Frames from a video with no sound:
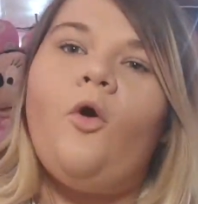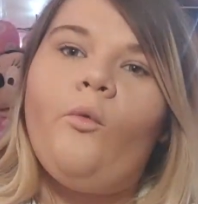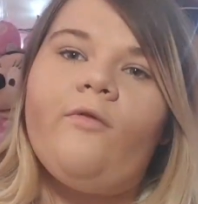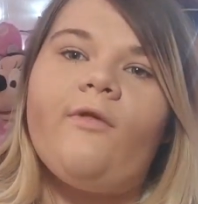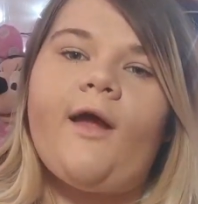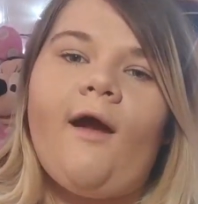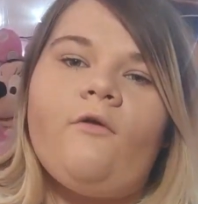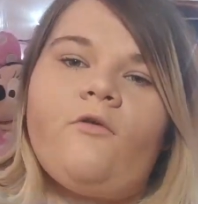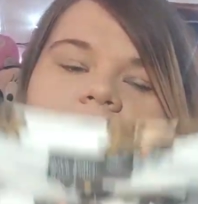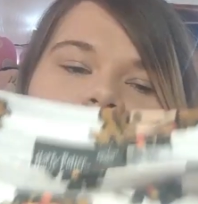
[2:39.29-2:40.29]
all of the
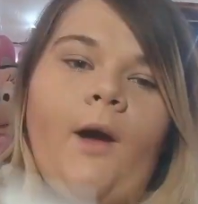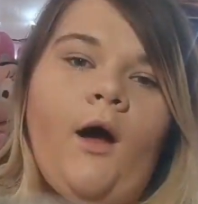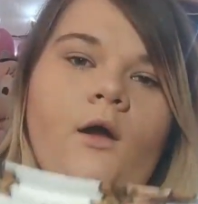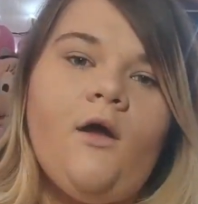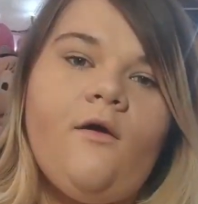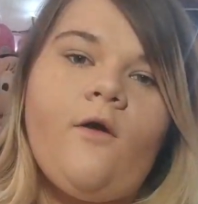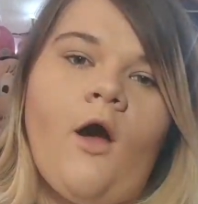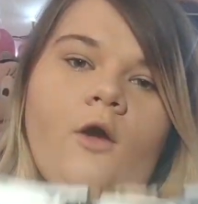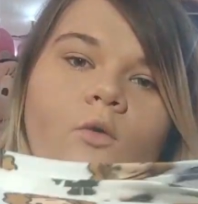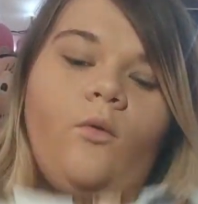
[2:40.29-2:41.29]
characters, but
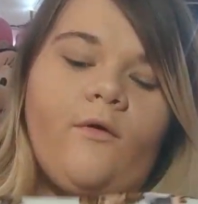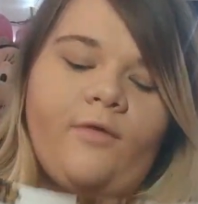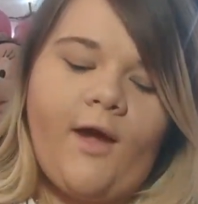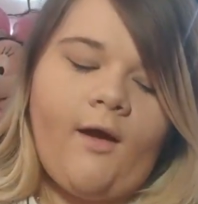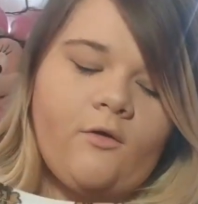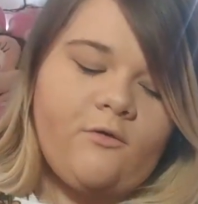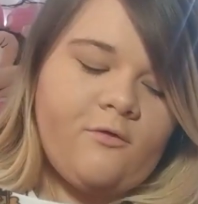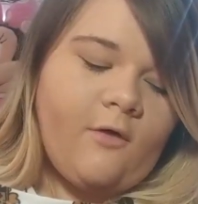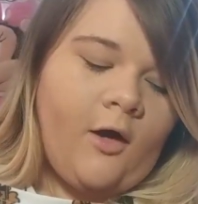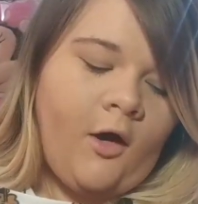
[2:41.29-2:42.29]
a quarter of the
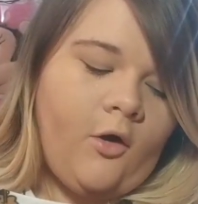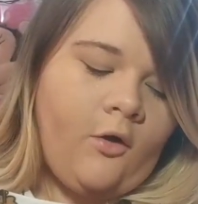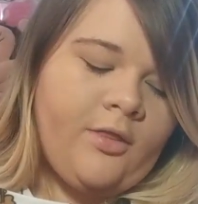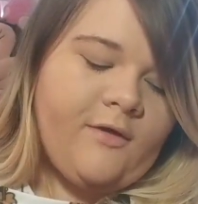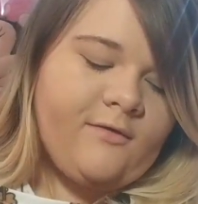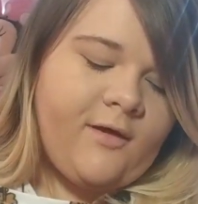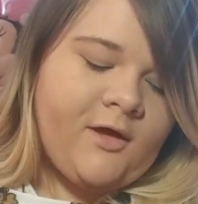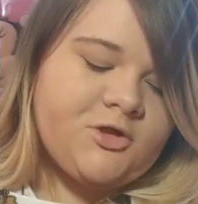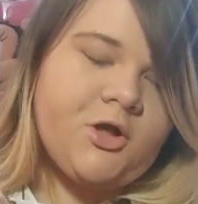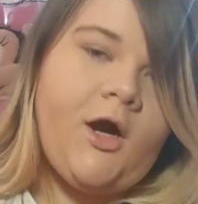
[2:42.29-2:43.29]
characters are on this
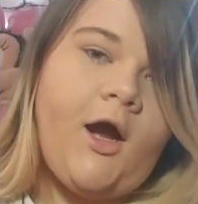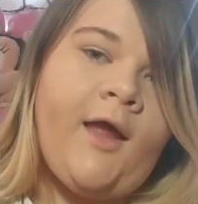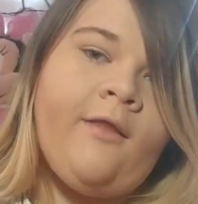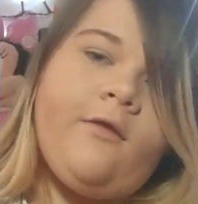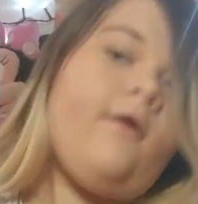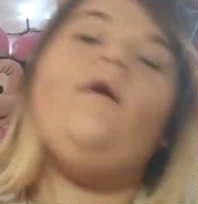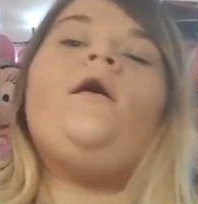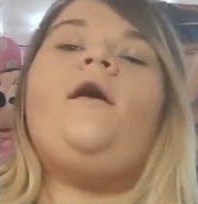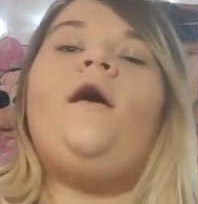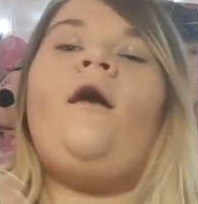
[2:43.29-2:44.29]
t-shirt, and
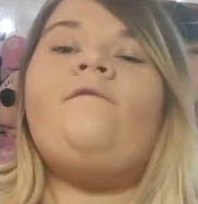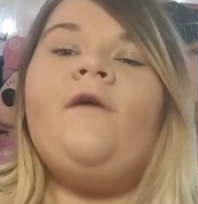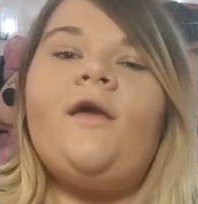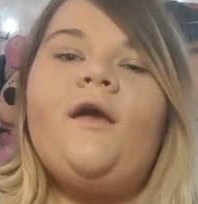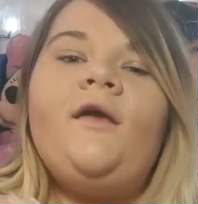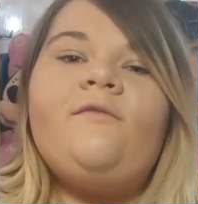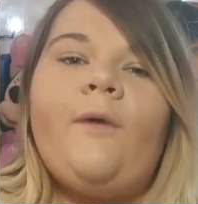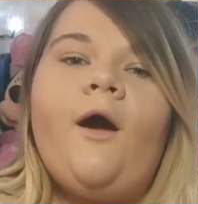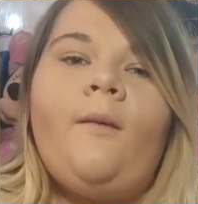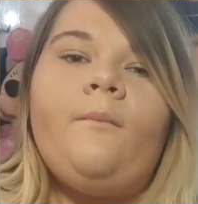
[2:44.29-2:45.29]
I think it's
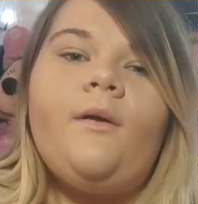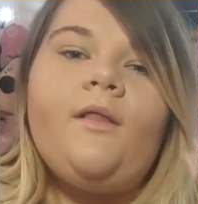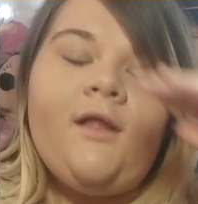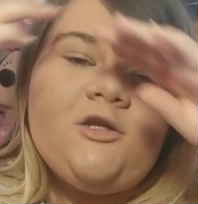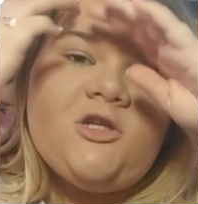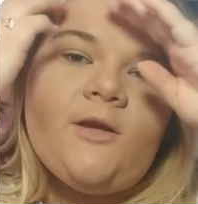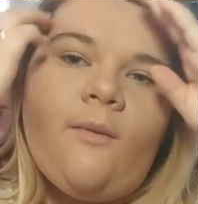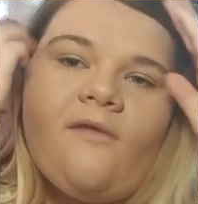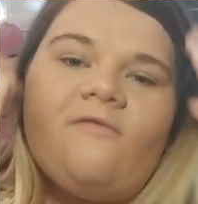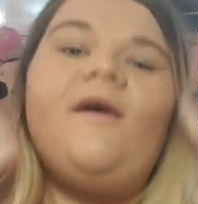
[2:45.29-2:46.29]
become literally
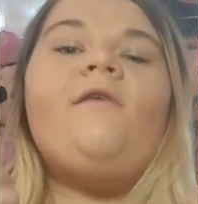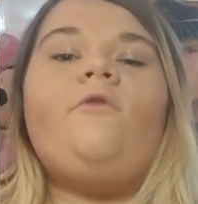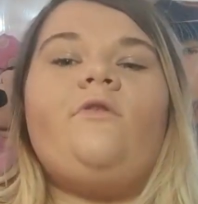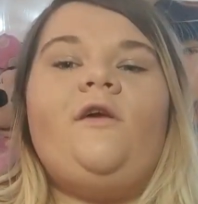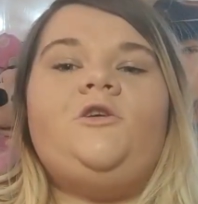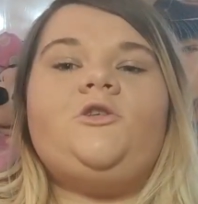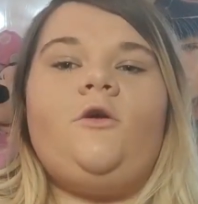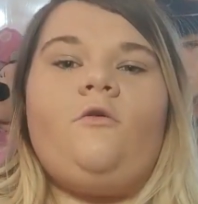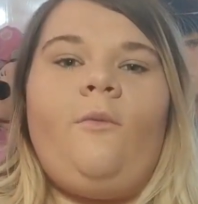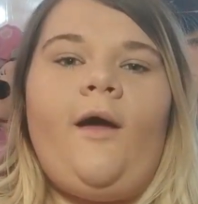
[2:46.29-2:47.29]
my favourite
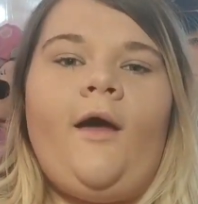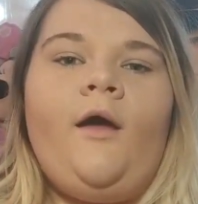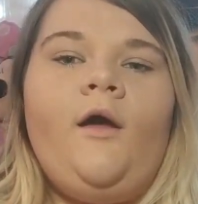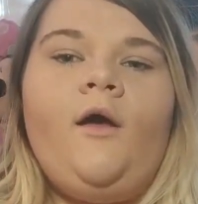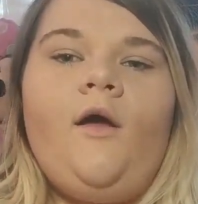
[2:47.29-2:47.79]
t-shirt to wear.